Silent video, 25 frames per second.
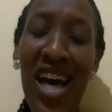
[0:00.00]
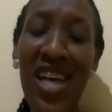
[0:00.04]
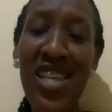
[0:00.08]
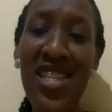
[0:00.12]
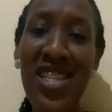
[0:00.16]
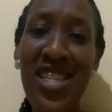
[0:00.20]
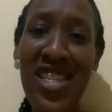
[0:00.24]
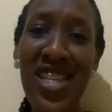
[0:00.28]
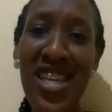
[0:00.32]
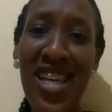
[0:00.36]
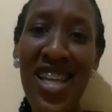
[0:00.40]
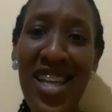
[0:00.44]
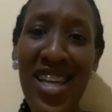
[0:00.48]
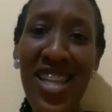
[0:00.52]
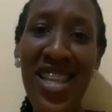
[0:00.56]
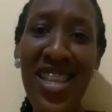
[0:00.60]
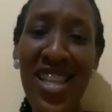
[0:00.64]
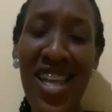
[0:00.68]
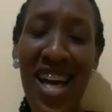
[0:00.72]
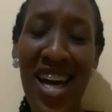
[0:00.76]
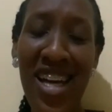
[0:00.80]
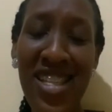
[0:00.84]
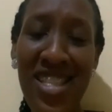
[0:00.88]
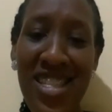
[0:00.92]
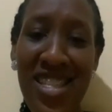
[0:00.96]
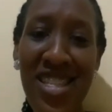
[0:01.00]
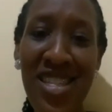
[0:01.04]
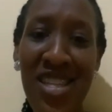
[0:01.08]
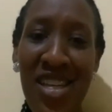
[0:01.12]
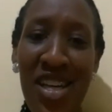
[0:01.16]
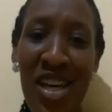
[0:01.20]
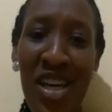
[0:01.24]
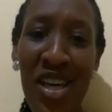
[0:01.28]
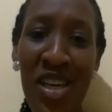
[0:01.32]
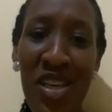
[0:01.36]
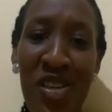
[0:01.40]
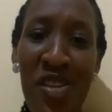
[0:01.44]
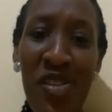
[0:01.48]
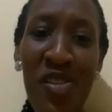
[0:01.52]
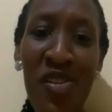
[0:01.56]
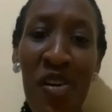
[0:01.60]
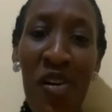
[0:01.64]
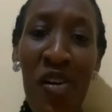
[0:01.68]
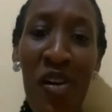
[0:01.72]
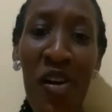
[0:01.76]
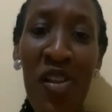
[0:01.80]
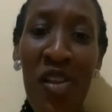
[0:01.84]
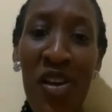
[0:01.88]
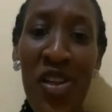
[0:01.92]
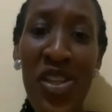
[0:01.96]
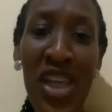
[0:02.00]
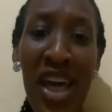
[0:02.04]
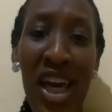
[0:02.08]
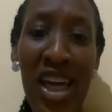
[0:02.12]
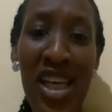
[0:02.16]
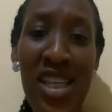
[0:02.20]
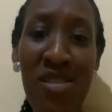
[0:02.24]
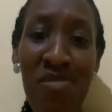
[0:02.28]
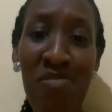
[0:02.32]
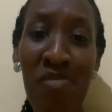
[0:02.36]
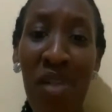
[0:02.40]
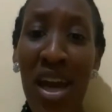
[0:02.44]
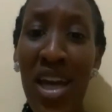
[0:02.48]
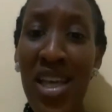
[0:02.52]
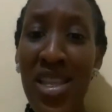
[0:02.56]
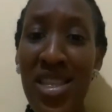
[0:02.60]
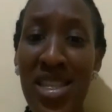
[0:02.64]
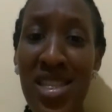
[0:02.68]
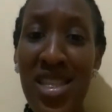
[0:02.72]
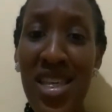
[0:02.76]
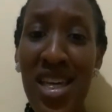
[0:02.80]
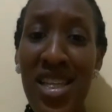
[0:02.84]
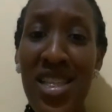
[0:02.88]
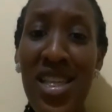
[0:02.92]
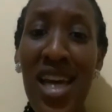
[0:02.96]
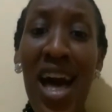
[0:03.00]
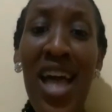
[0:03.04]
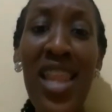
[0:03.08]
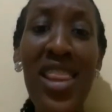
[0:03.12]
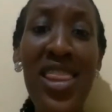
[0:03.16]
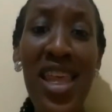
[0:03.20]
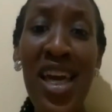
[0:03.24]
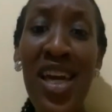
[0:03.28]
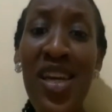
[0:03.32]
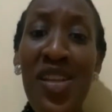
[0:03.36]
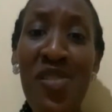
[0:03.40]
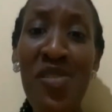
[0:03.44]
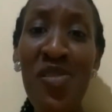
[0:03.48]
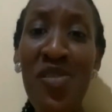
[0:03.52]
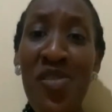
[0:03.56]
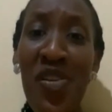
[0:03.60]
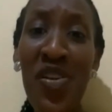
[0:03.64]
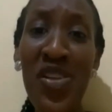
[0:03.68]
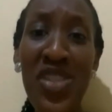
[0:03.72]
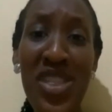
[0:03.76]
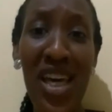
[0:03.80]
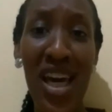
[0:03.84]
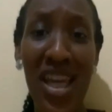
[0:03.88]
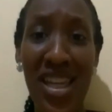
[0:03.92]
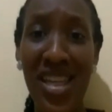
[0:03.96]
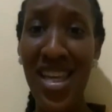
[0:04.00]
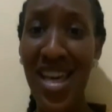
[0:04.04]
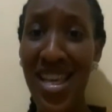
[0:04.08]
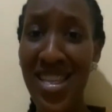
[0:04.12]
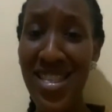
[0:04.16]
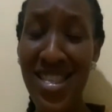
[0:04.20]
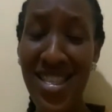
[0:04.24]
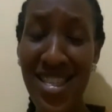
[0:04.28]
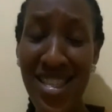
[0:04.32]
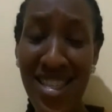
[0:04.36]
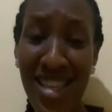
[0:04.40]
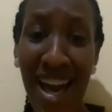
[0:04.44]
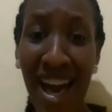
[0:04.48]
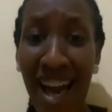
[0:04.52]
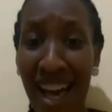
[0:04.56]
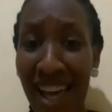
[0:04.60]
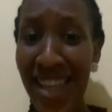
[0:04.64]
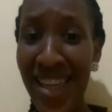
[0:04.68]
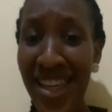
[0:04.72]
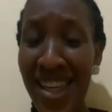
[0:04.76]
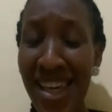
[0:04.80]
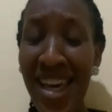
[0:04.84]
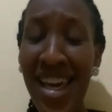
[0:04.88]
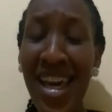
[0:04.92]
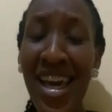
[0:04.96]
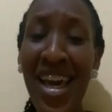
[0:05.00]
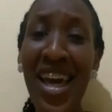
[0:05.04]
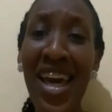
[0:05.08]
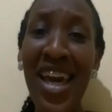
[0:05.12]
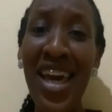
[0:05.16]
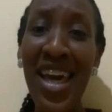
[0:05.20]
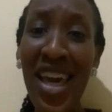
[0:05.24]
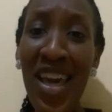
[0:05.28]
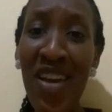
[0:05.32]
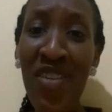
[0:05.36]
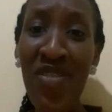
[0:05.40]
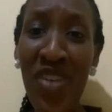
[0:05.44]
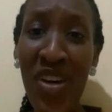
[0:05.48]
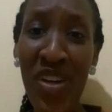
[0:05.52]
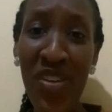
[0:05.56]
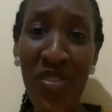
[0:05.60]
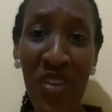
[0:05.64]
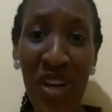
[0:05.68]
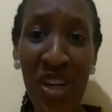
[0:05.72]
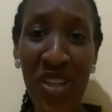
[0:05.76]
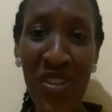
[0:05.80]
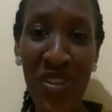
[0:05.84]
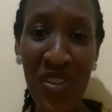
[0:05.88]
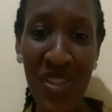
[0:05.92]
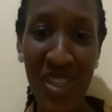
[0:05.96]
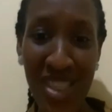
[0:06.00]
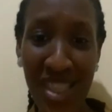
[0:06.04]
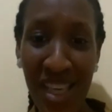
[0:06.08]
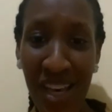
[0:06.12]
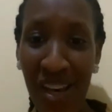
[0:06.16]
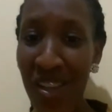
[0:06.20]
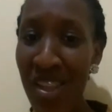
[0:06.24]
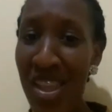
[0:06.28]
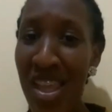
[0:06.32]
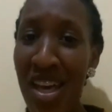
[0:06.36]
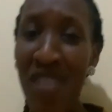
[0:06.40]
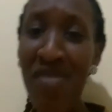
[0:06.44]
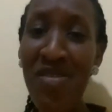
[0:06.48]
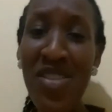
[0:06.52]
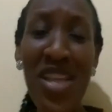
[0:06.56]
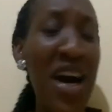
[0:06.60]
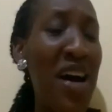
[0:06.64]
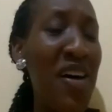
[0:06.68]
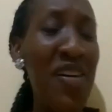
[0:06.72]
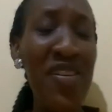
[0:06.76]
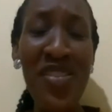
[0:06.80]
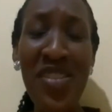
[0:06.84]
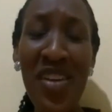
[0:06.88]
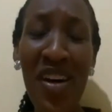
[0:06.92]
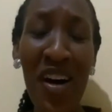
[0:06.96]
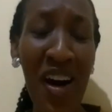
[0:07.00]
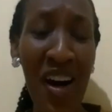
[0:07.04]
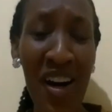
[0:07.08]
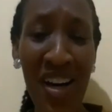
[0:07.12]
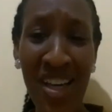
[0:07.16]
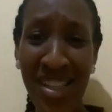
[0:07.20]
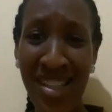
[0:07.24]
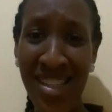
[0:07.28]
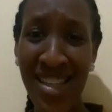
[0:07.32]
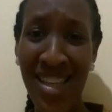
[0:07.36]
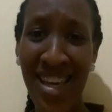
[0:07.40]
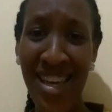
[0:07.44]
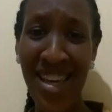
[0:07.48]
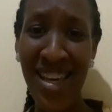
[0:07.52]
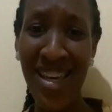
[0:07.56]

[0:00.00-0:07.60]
are still in that, colonized mindset, and they do not understand. Even when you tell them, they'll not.